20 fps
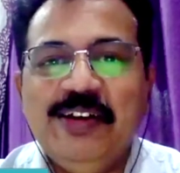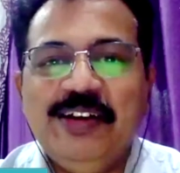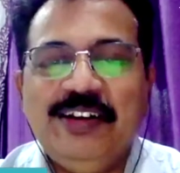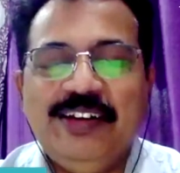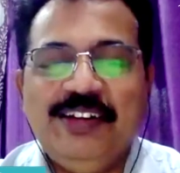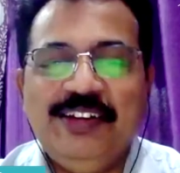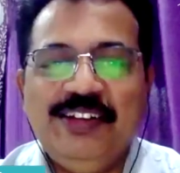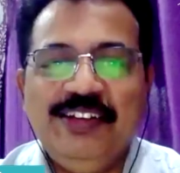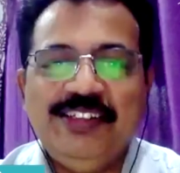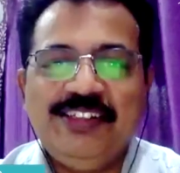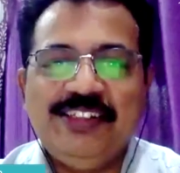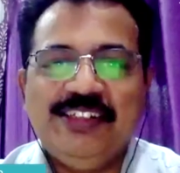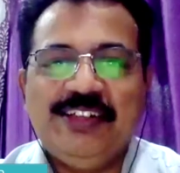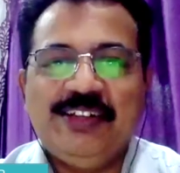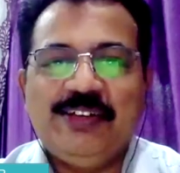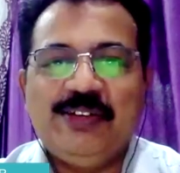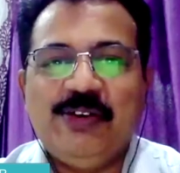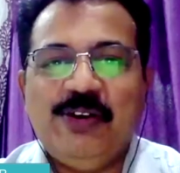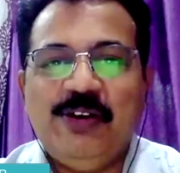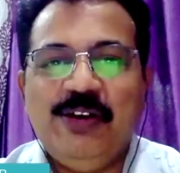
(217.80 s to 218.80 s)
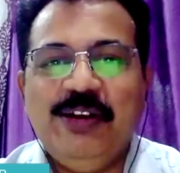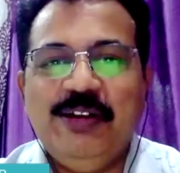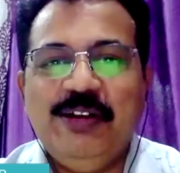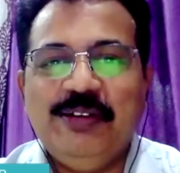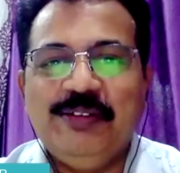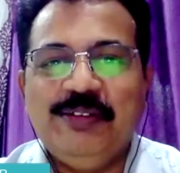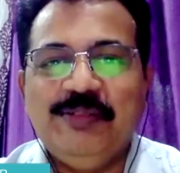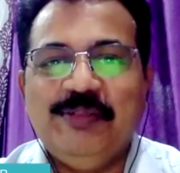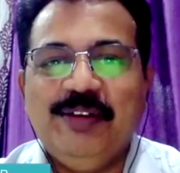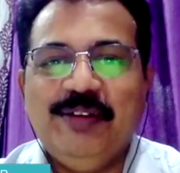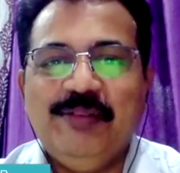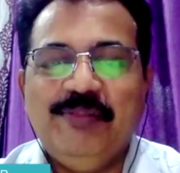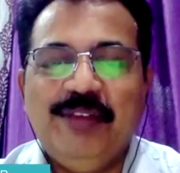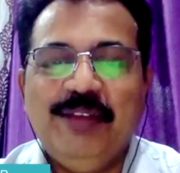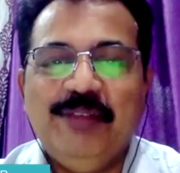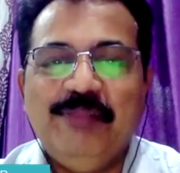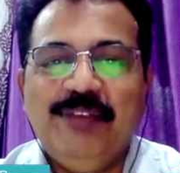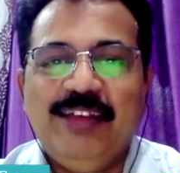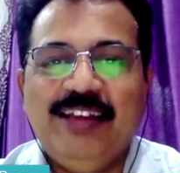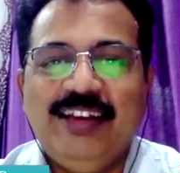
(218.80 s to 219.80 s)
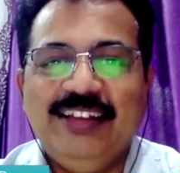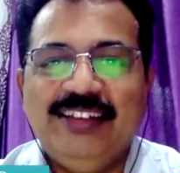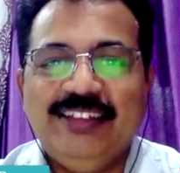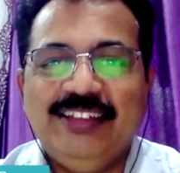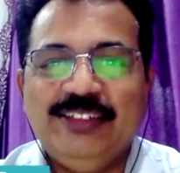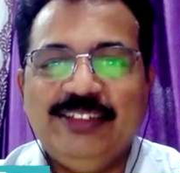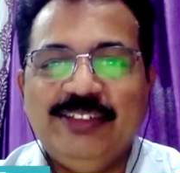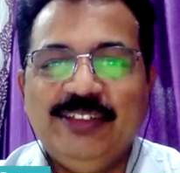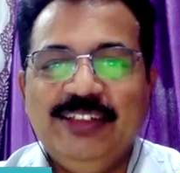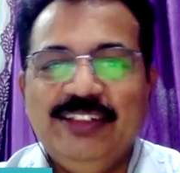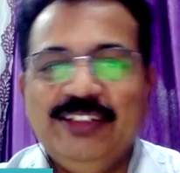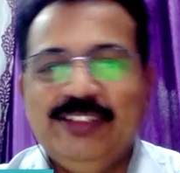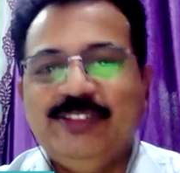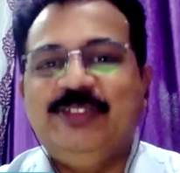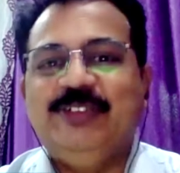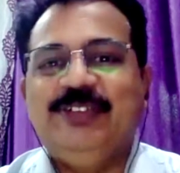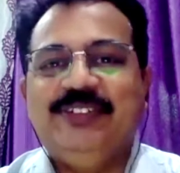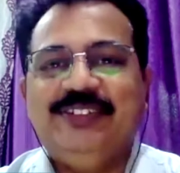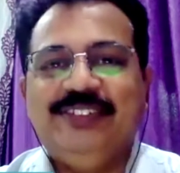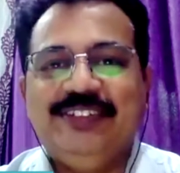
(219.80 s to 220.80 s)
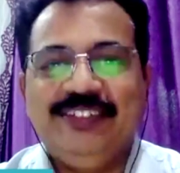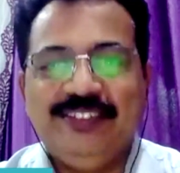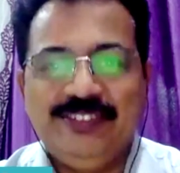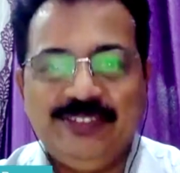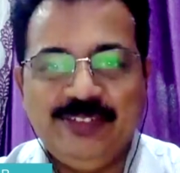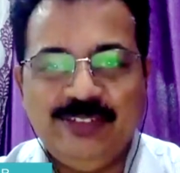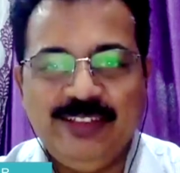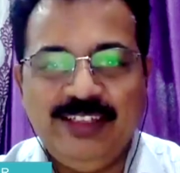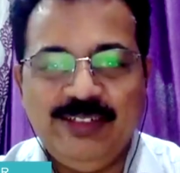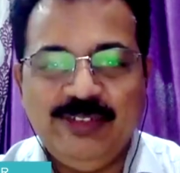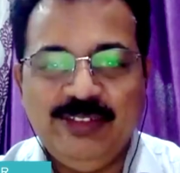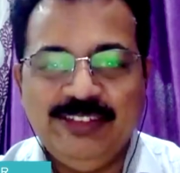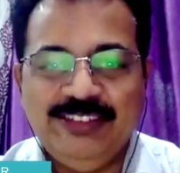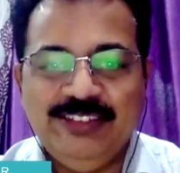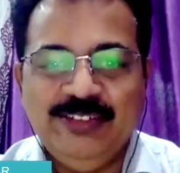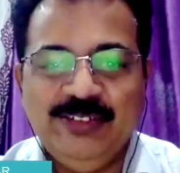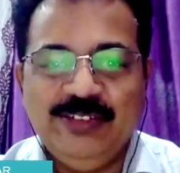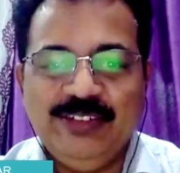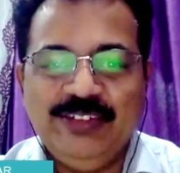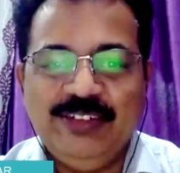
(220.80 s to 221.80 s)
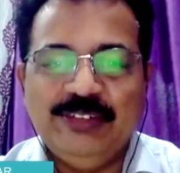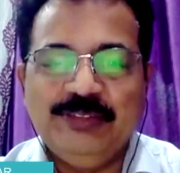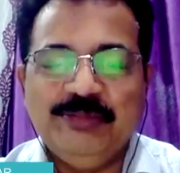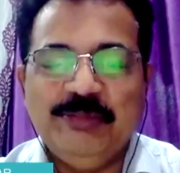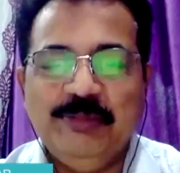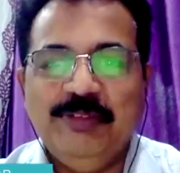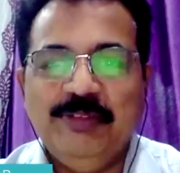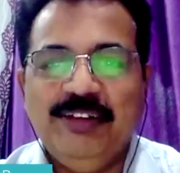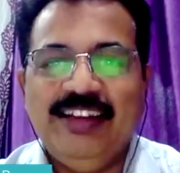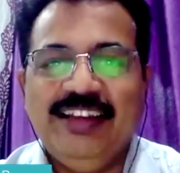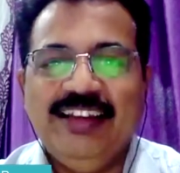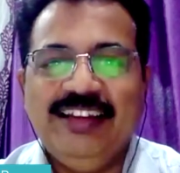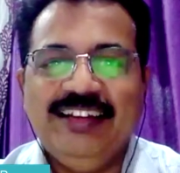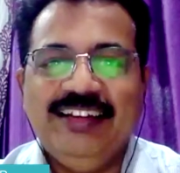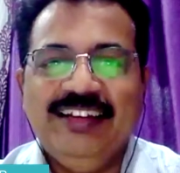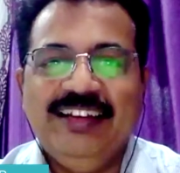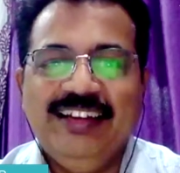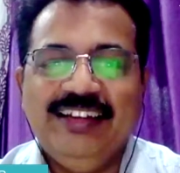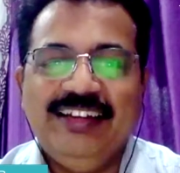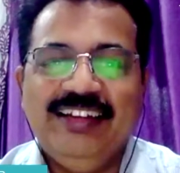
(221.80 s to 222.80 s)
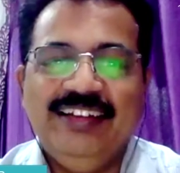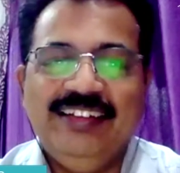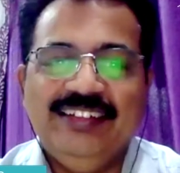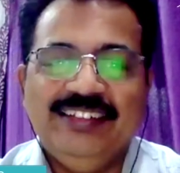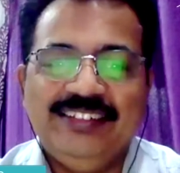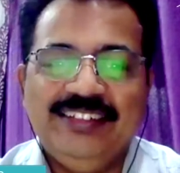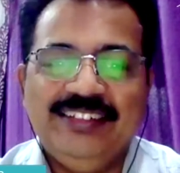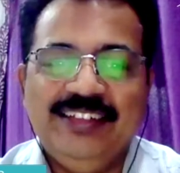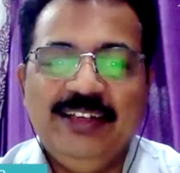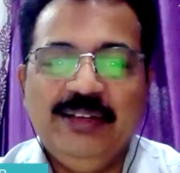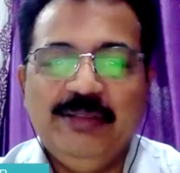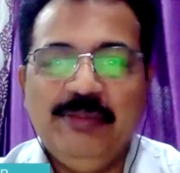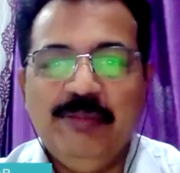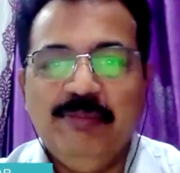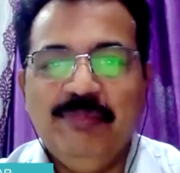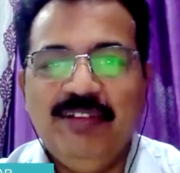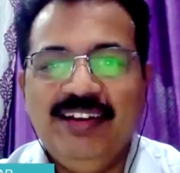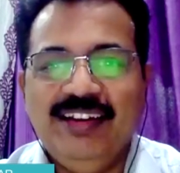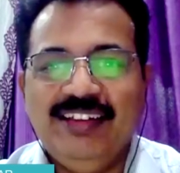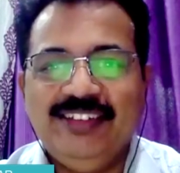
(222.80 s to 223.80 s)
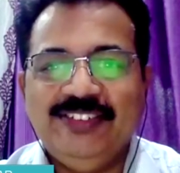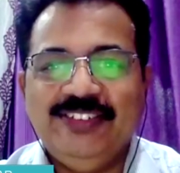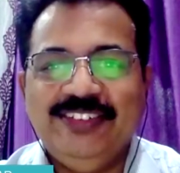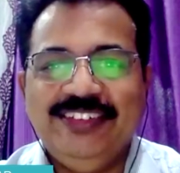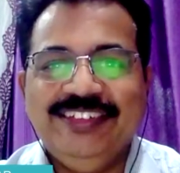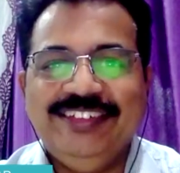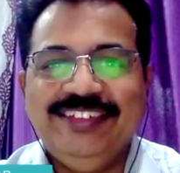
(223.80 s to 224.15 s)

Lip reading: teacher called my parents actually. So that was the notorious moment I can still remember actually.